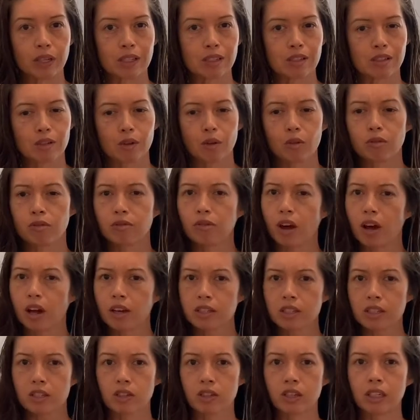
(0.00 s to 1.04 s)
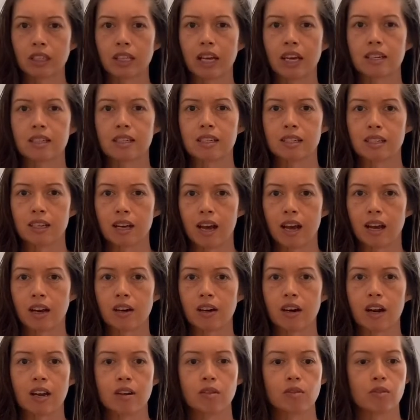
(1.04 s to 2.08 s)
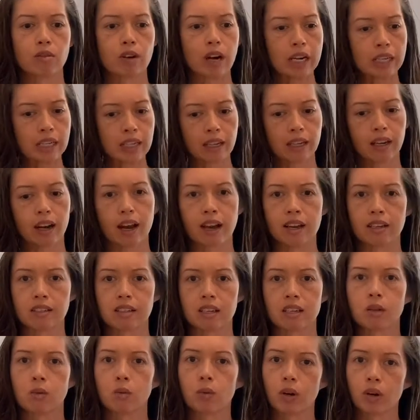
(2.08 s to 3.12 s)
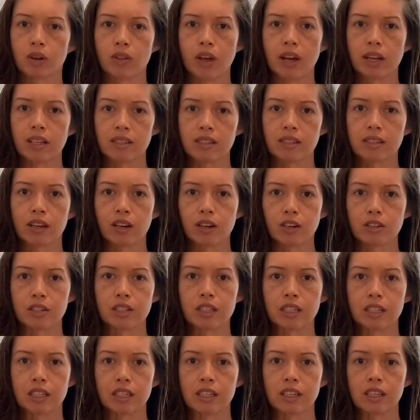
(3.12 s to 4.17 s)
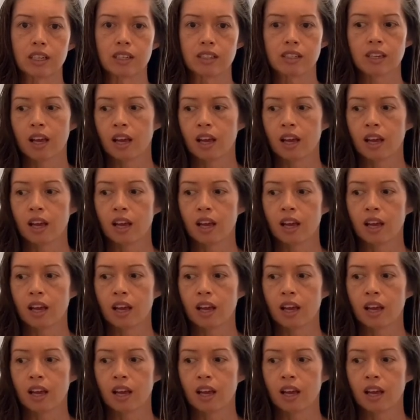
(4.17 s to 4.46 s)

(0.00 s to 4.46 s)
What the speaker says: So fostering that desire and recognizing where that scarcity is,